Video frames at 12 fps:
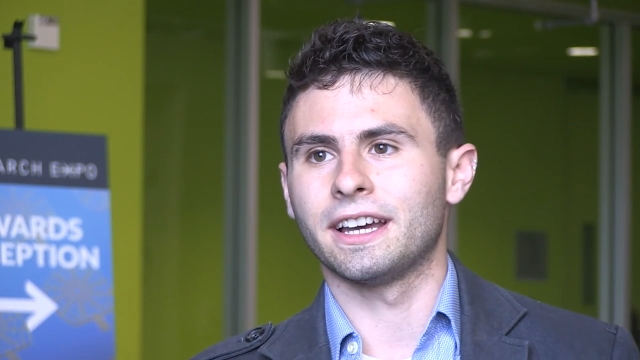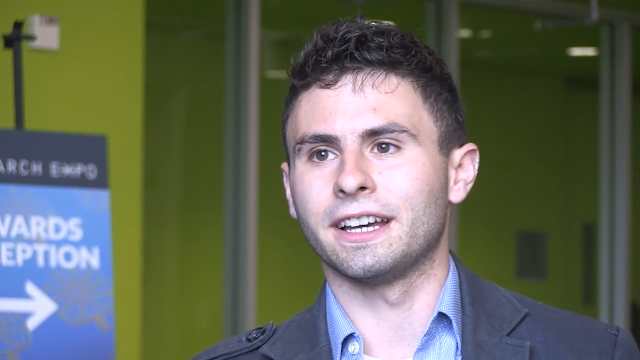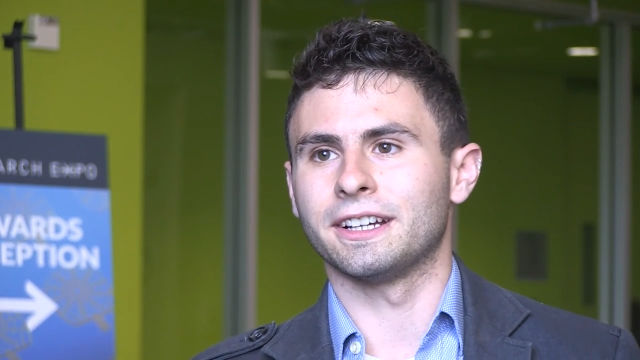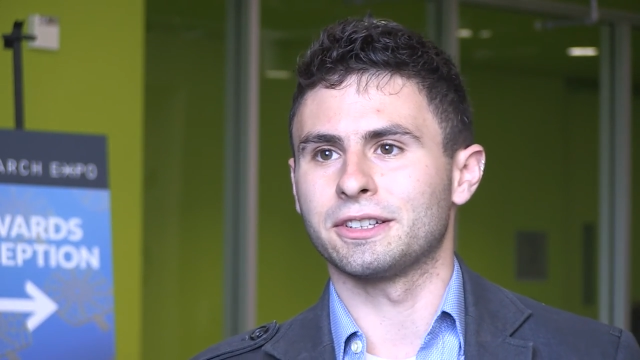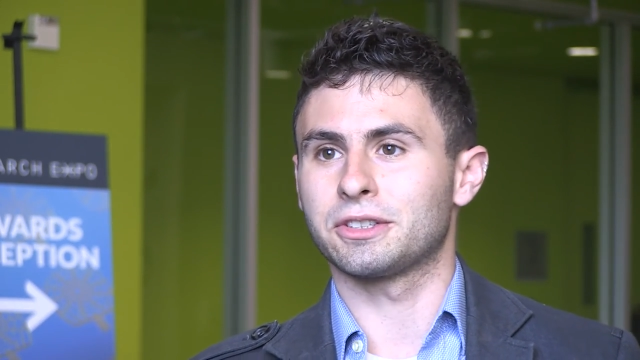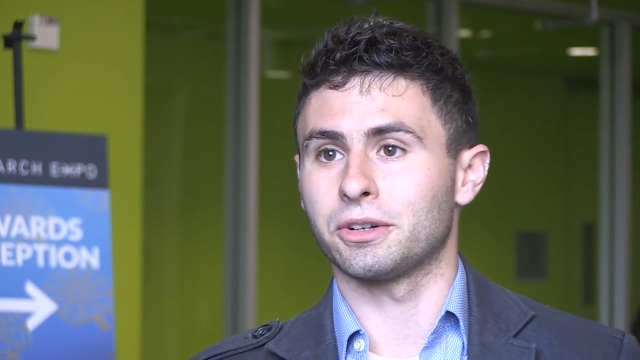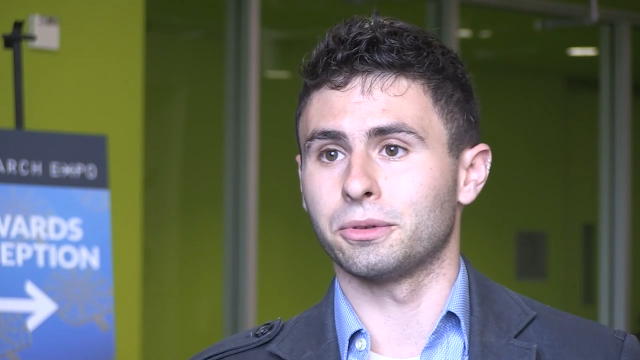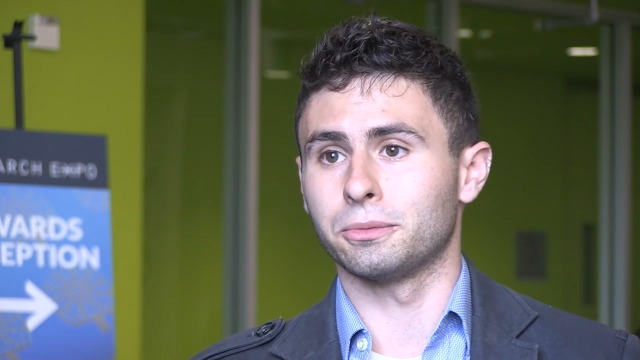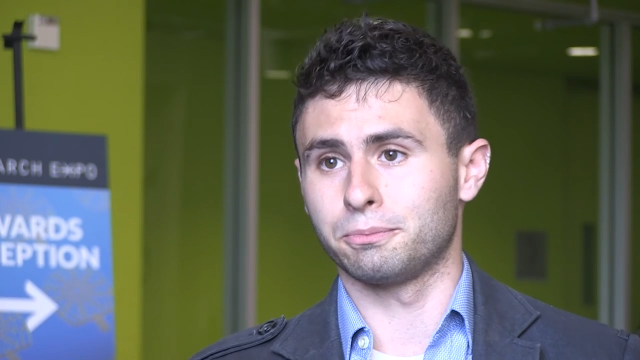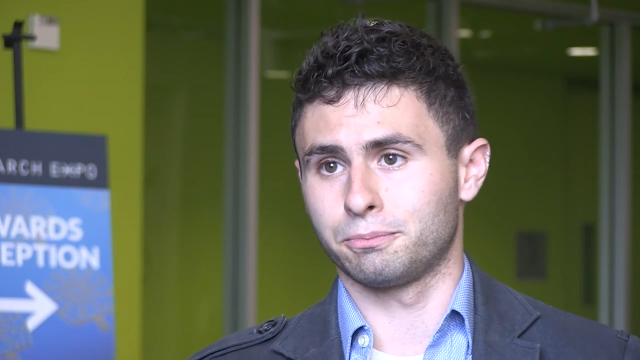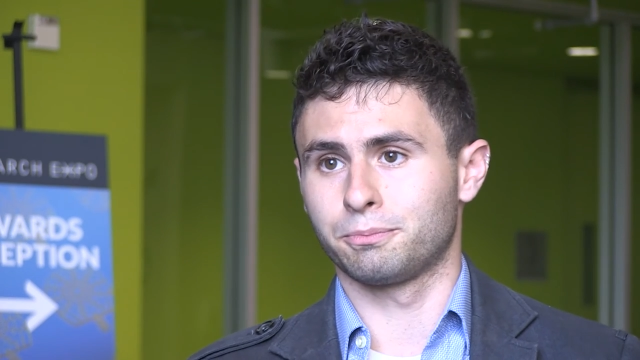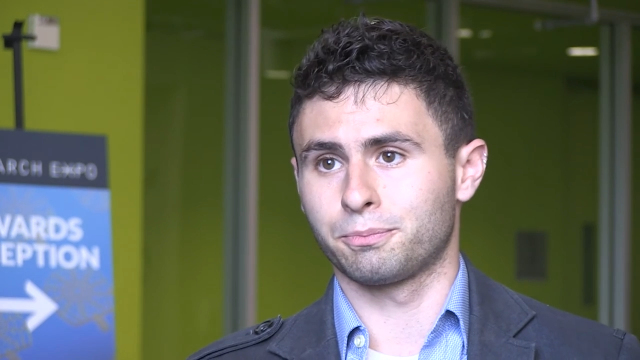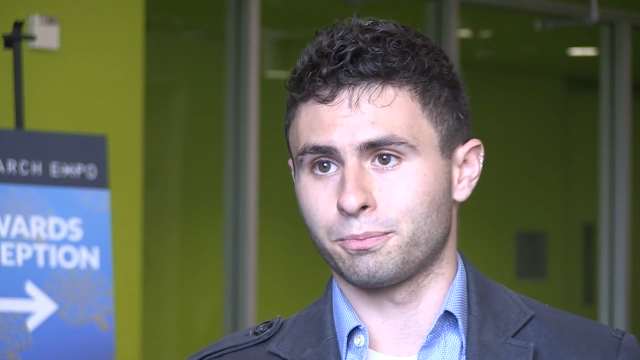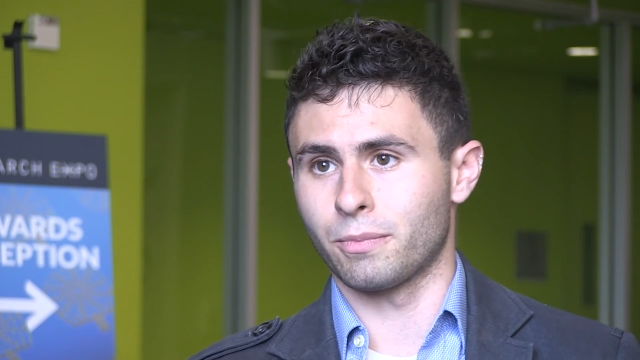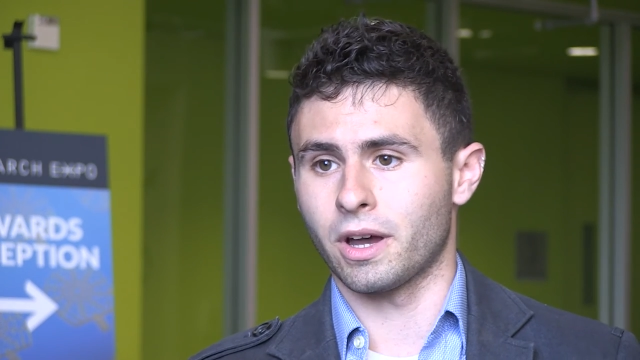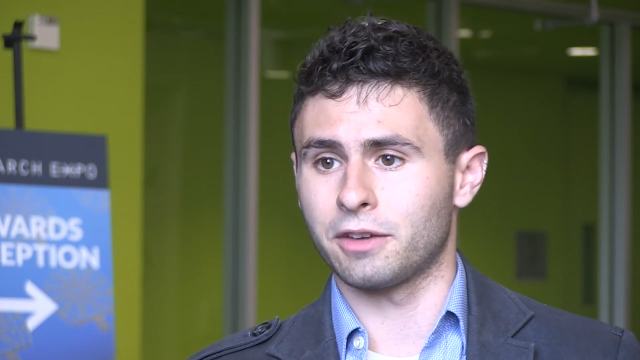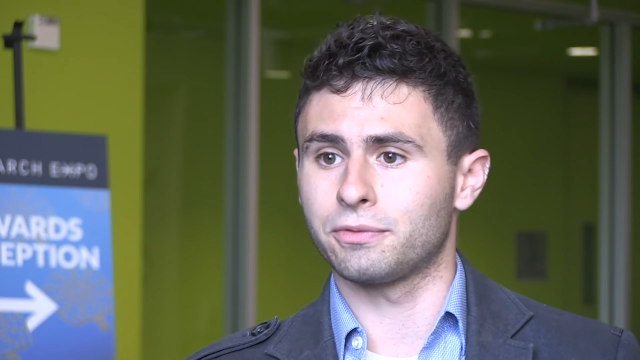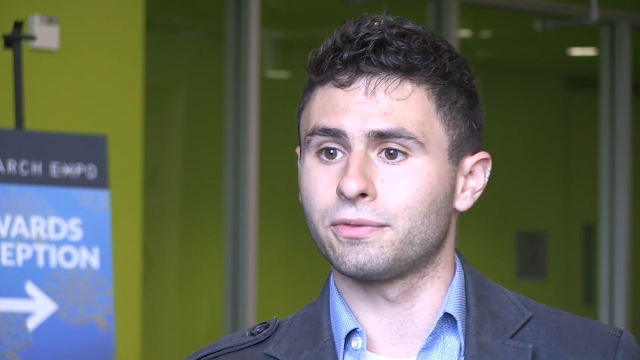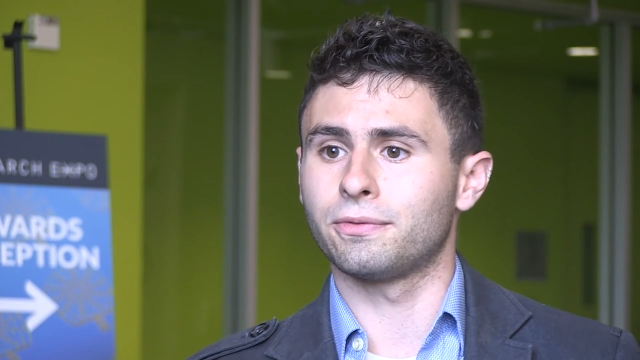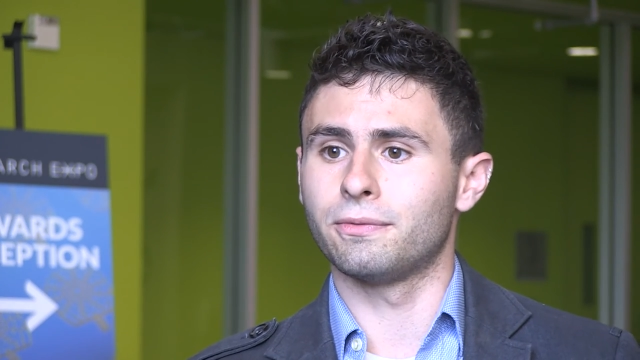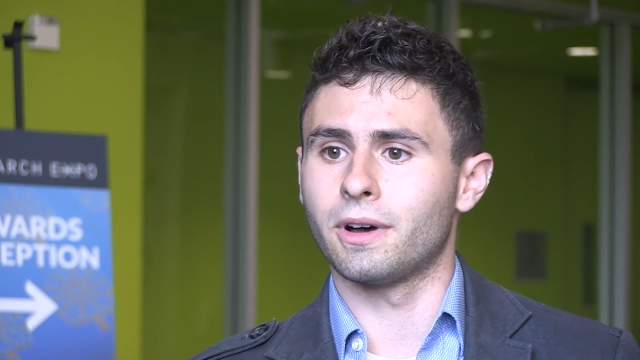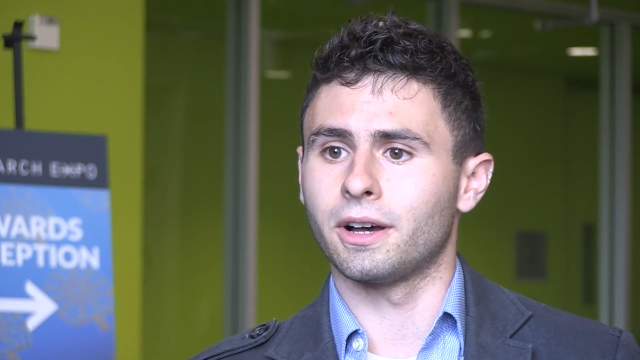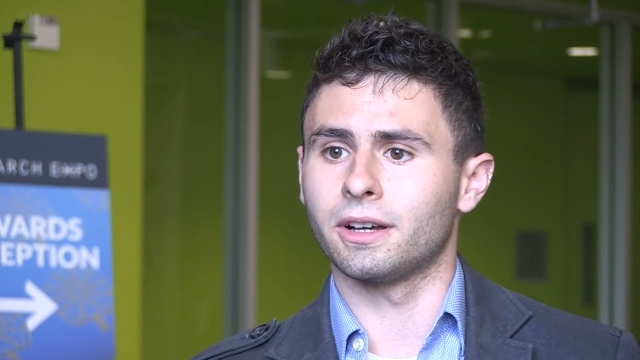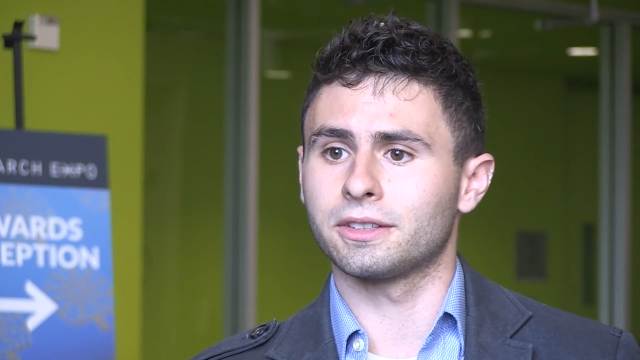Uh, so I've
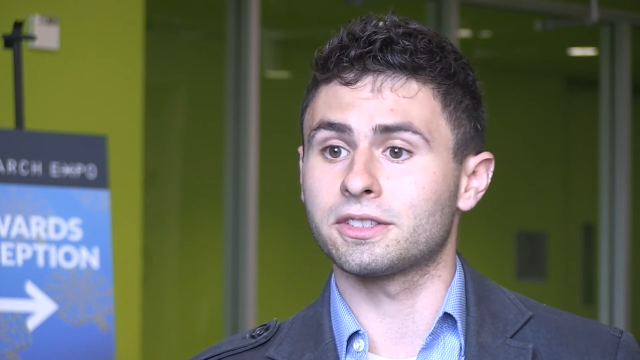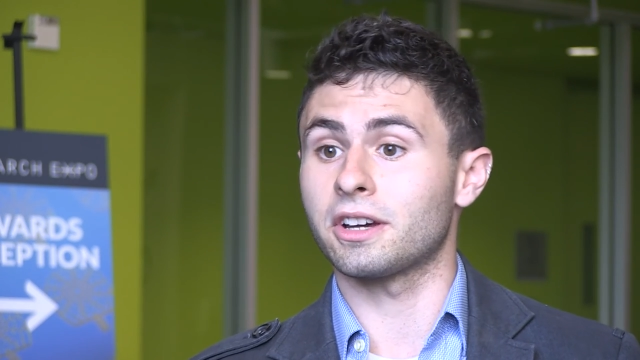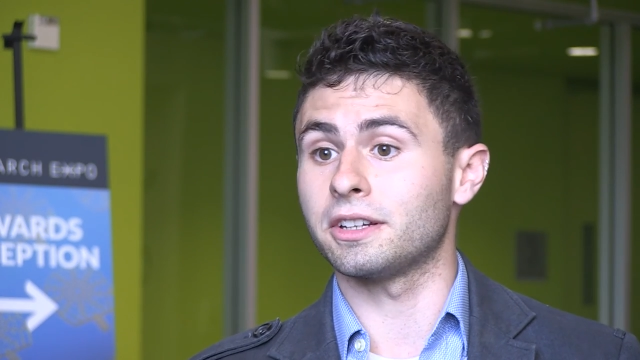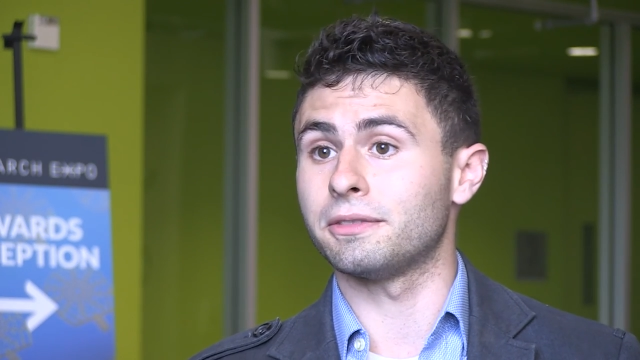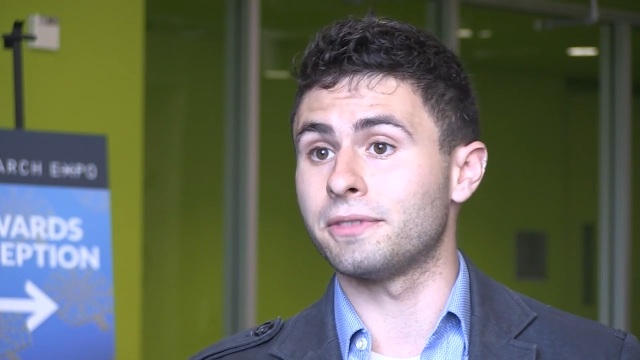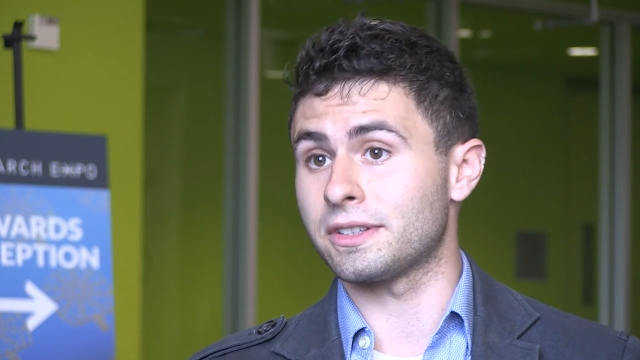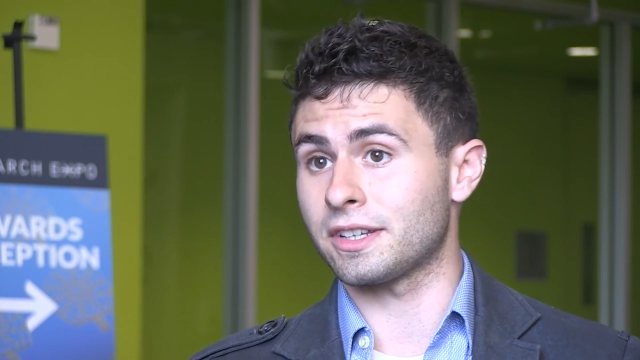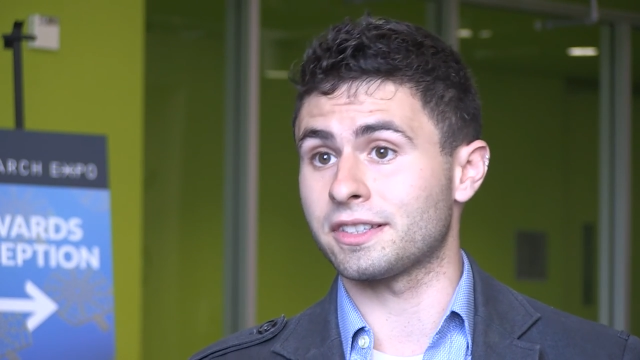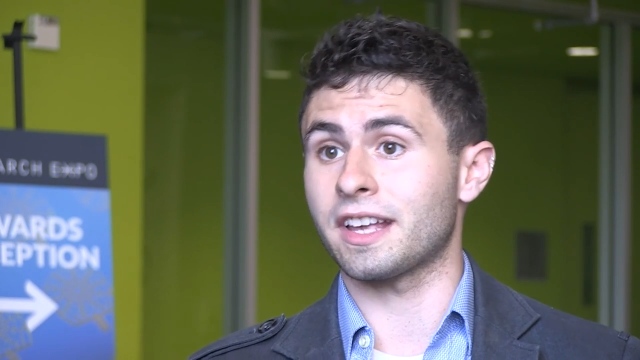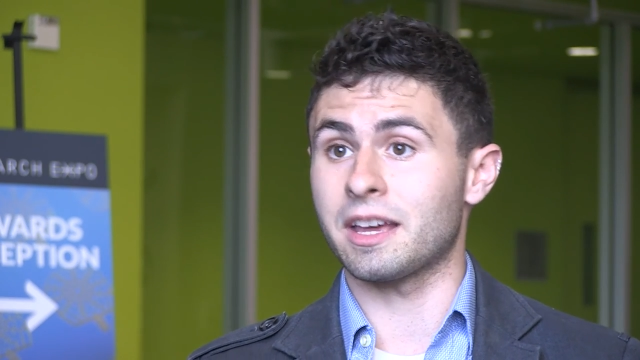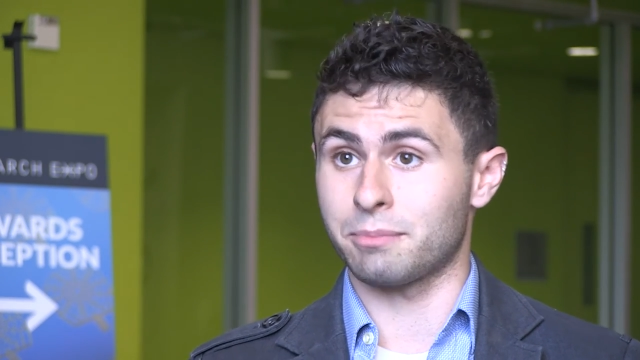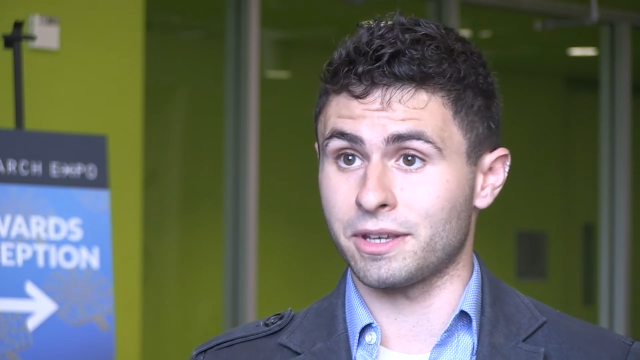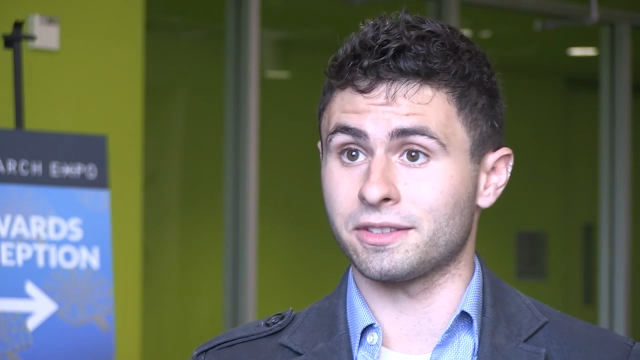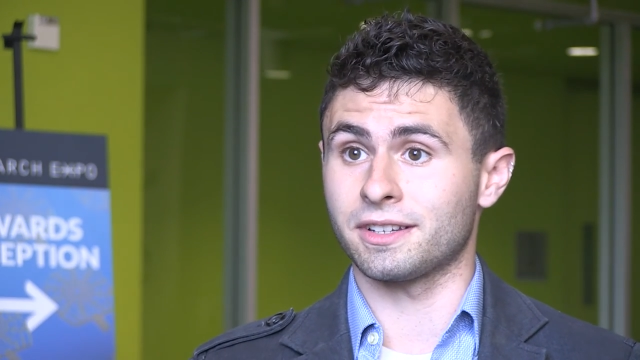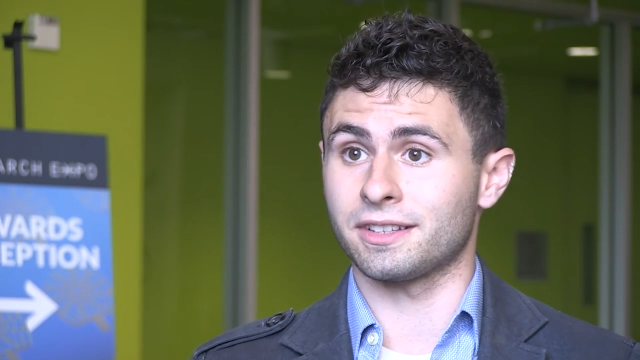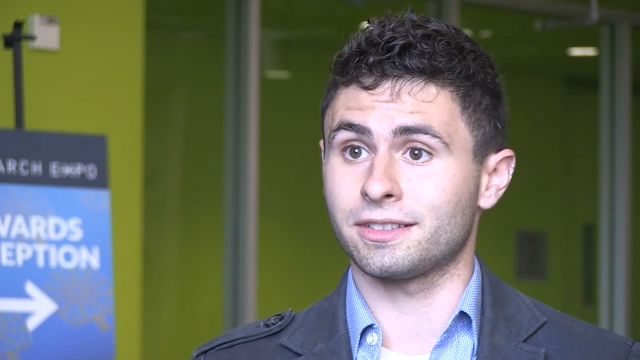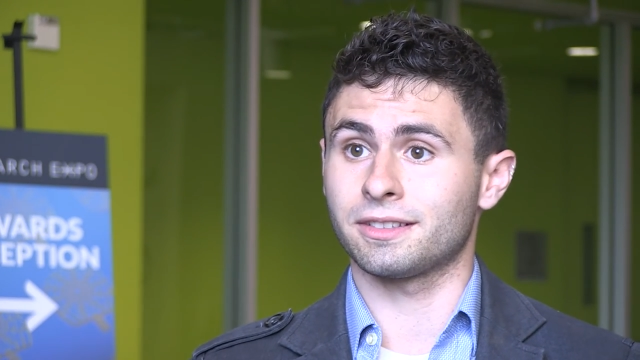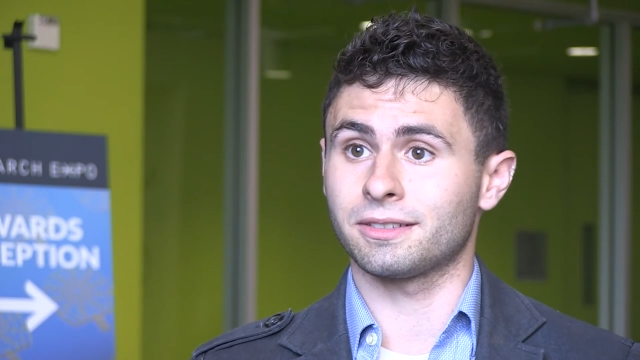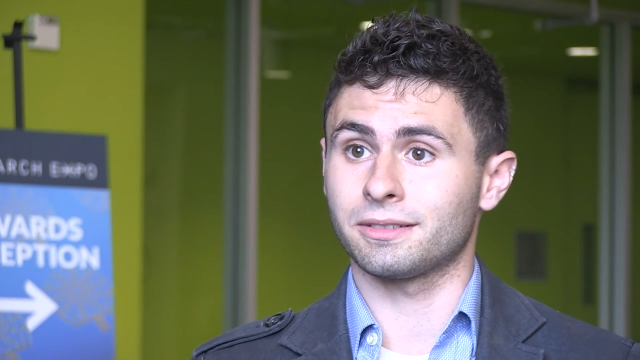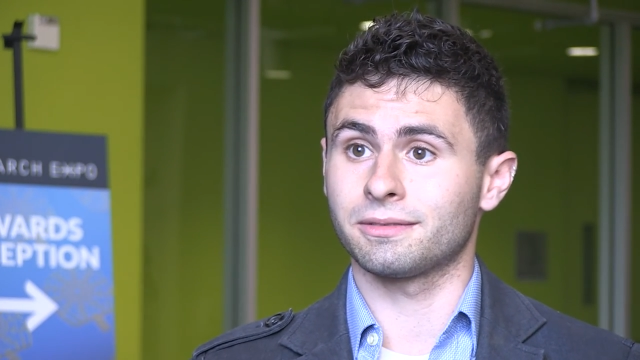uh, studied physics and business